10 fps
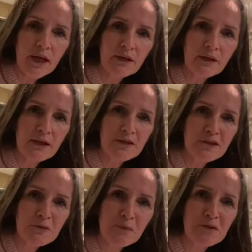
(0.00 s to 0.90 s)

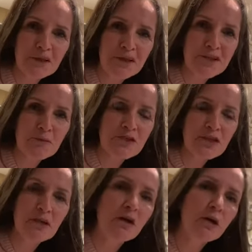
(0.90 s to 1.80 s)
And sometimes I get someone
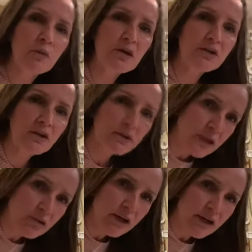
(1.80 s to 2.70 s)
saying, oh, we'd like to go and
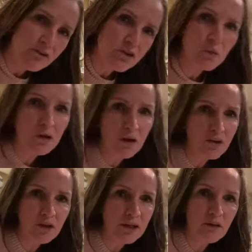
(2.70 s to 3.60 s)
get crayfish, we'd
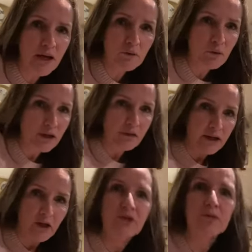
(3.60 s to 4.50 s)
like to get that. Well,
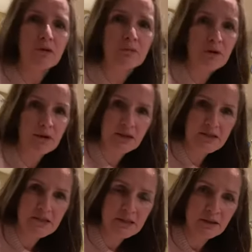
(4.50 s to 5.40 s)
they go to the bottom of the
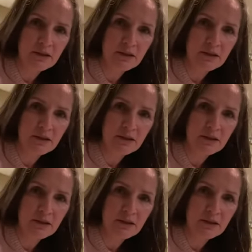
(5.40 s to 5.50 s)
list.